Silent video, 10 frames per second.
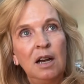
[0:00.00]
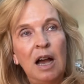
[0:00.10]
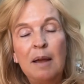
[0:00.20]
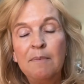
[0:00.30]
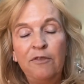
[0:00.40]

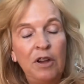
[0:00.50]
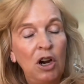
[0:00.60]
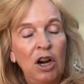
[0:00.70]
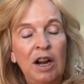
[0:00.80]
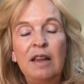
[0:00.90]
I'm
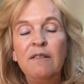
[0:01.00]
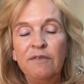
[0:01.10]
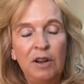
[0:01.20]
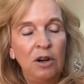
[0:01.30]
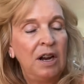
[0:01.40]
very,
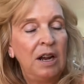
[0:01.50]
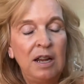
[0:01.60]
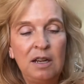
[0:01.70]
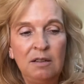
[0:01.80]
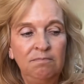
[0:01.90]

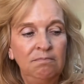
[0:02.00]
very